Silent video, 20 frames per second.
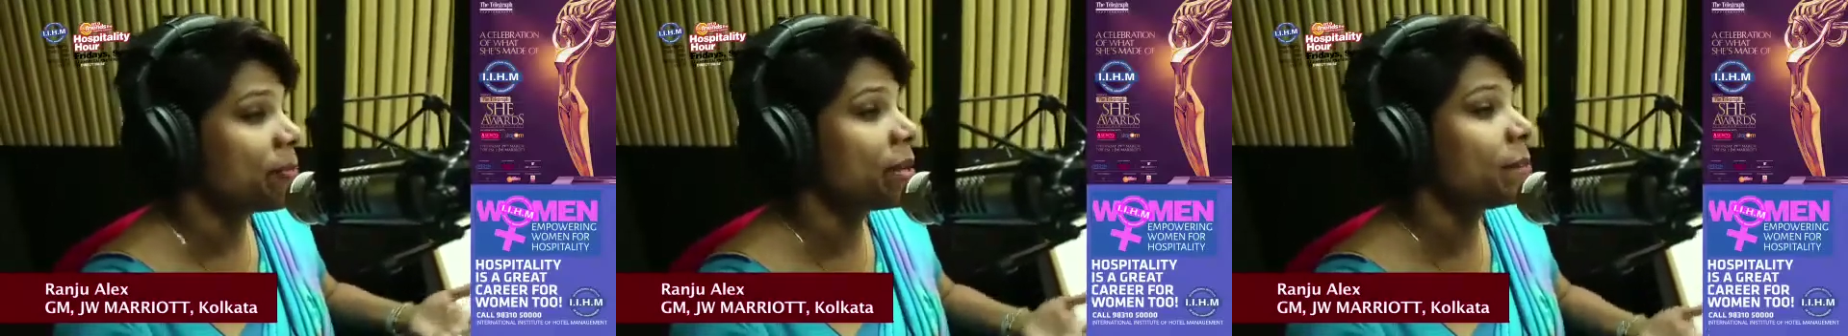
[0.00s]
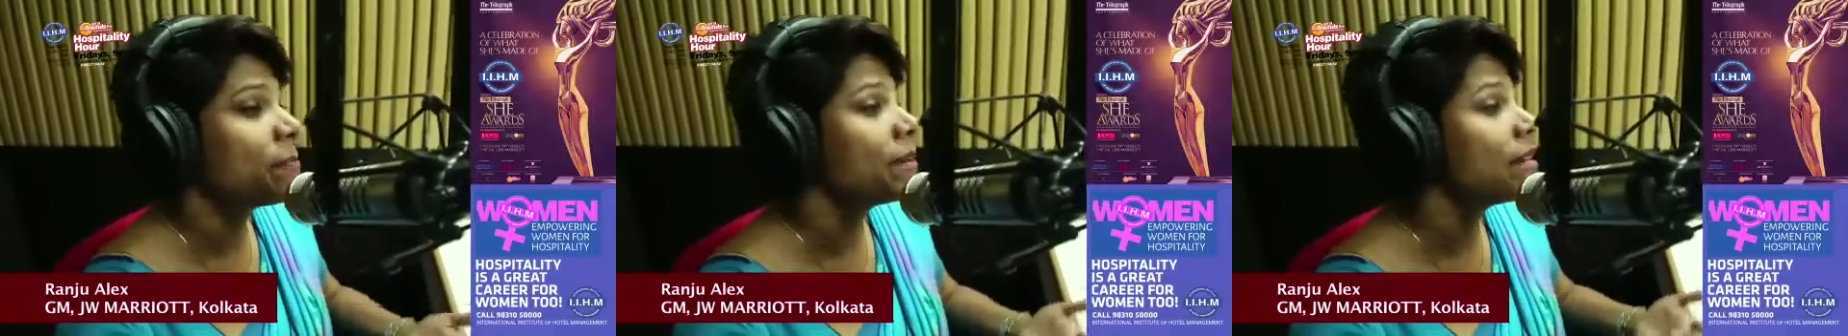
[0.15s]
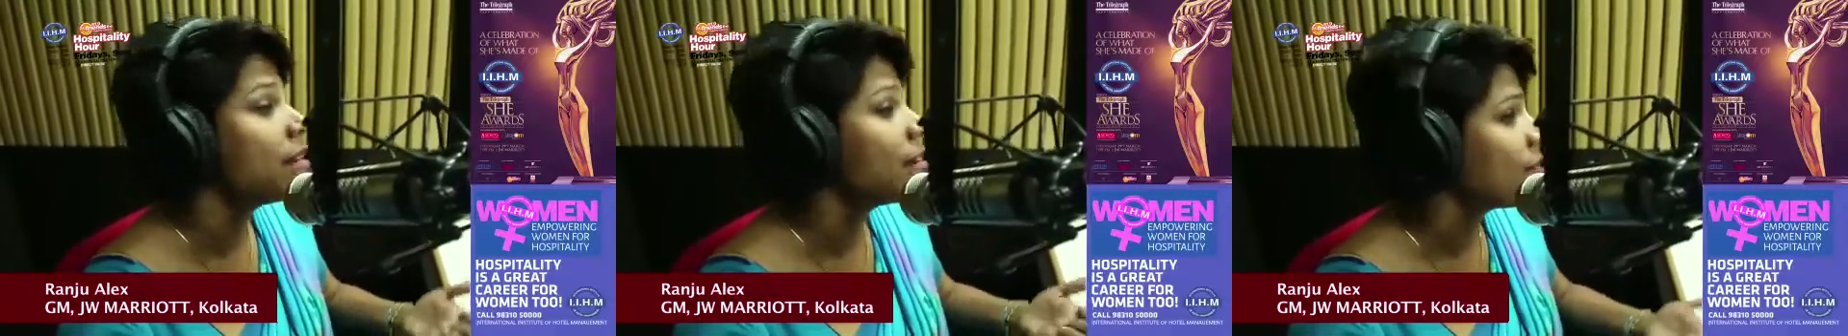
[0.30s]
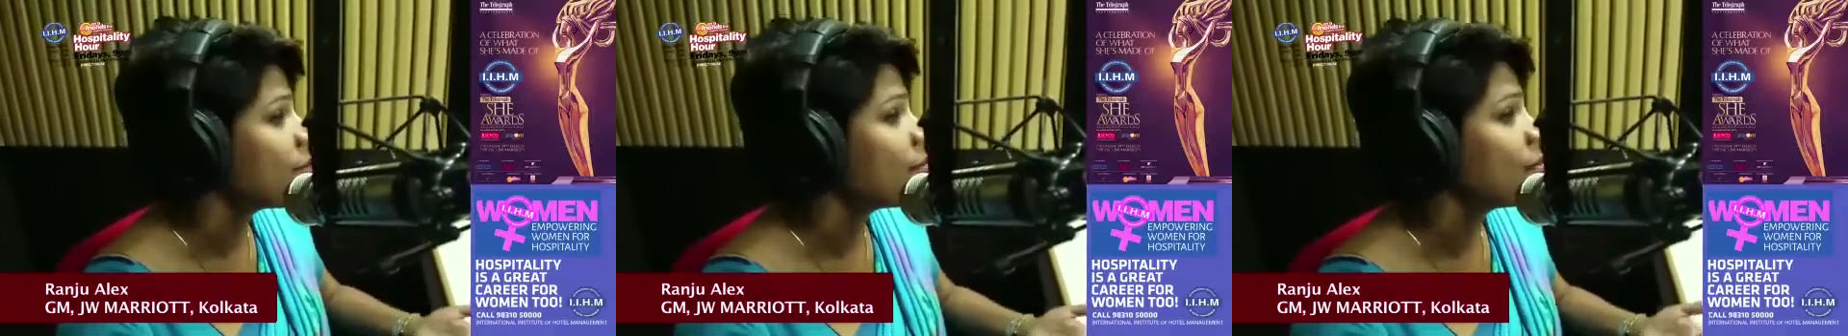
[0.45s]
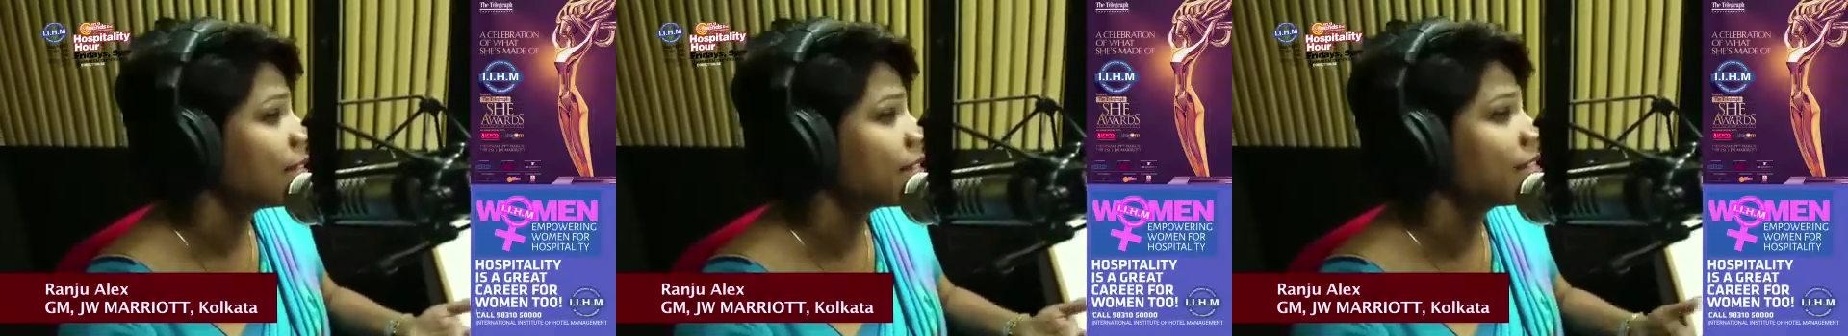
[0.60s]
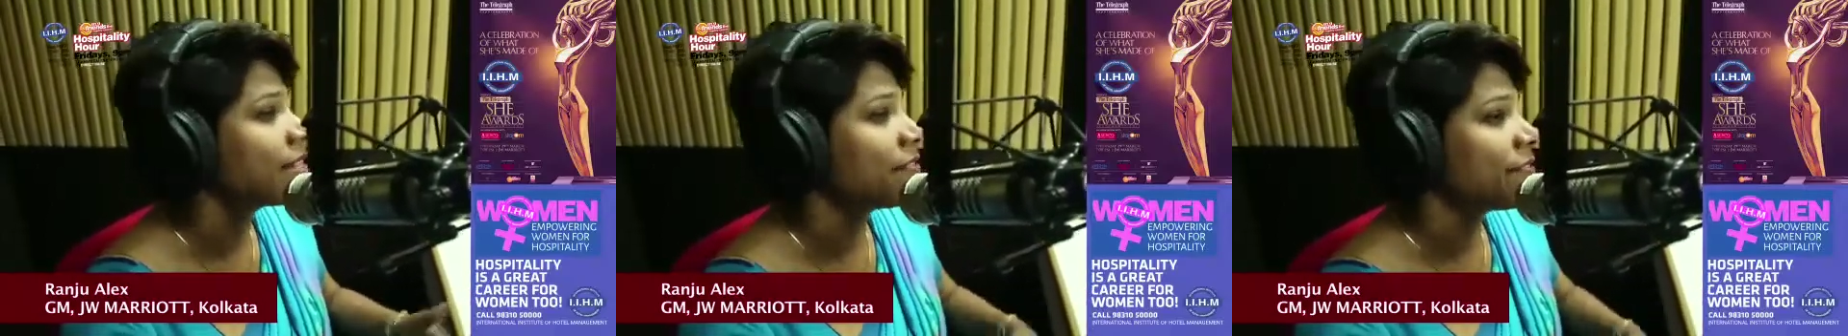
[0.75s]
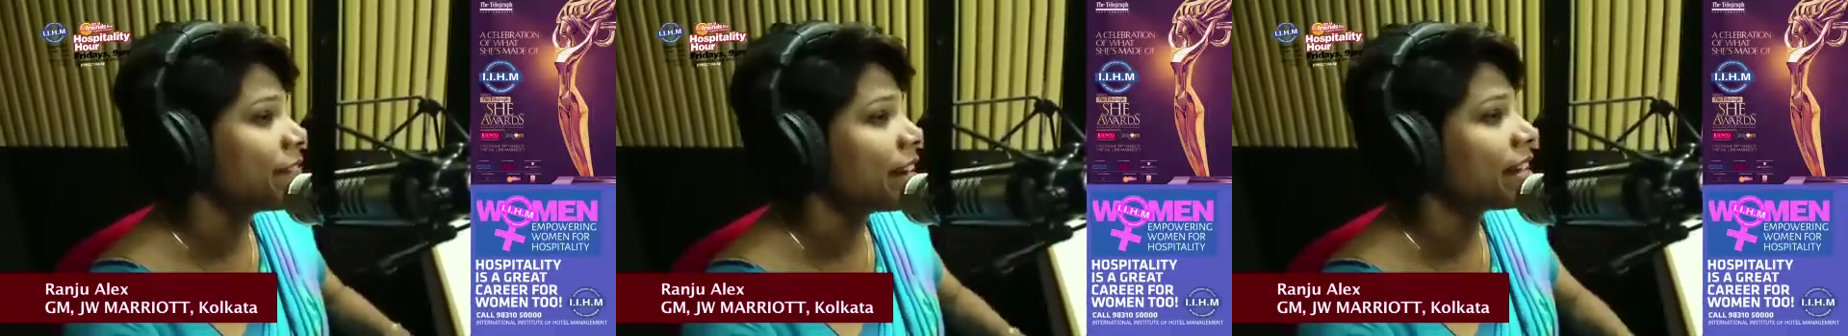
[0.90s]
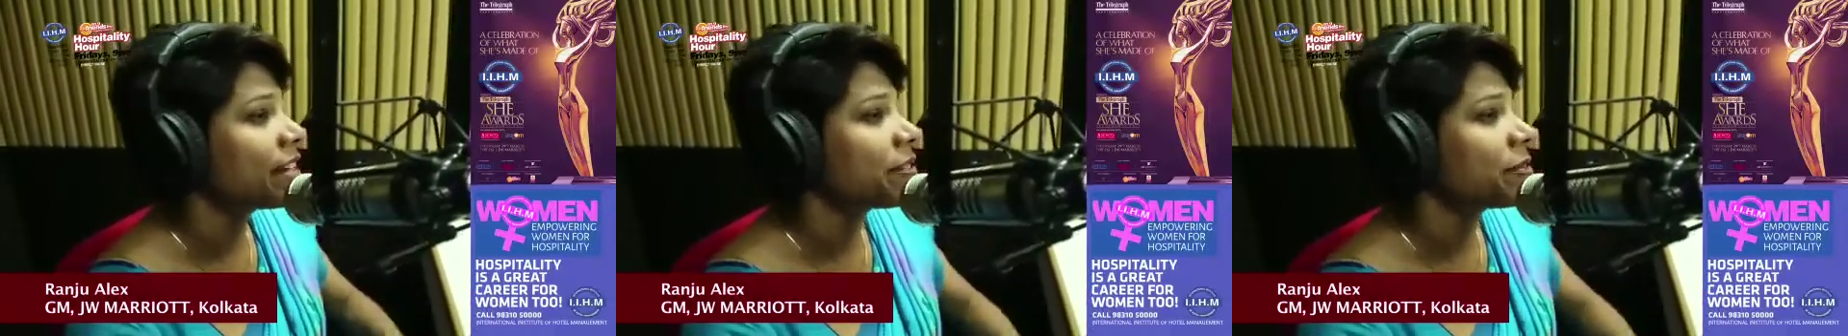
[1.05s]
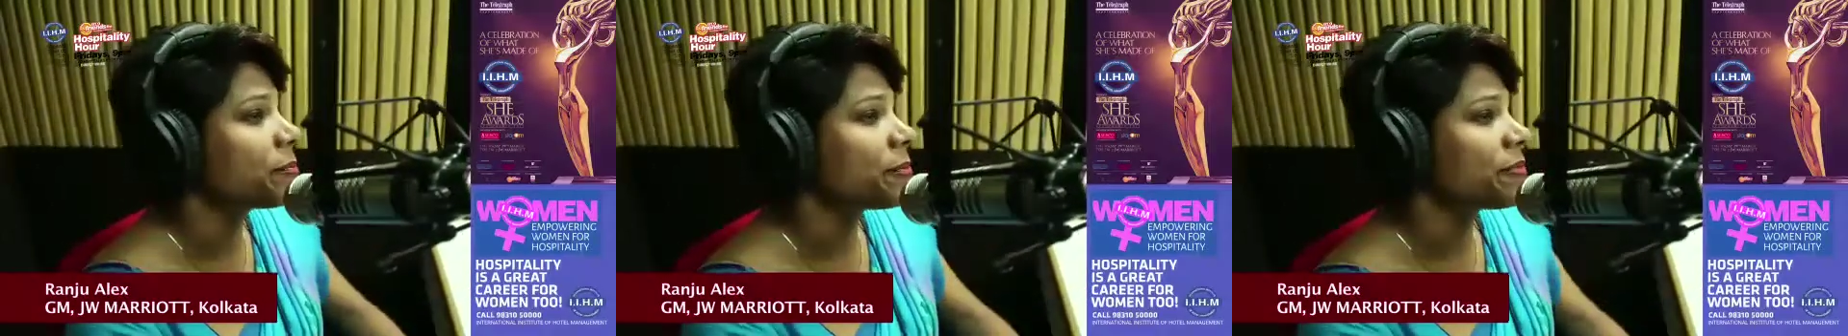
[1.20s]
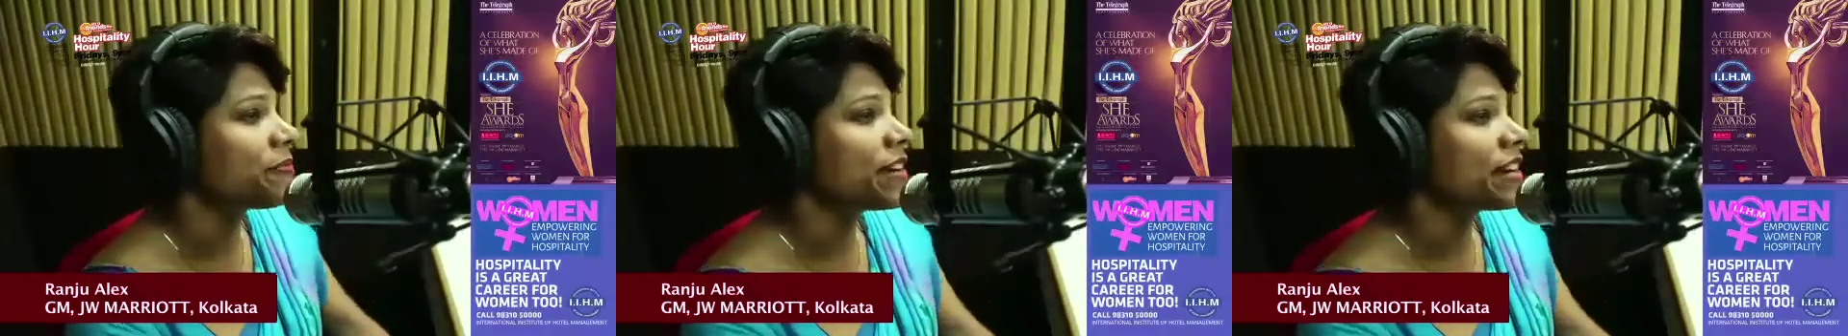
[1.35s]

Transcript: people know it's a very good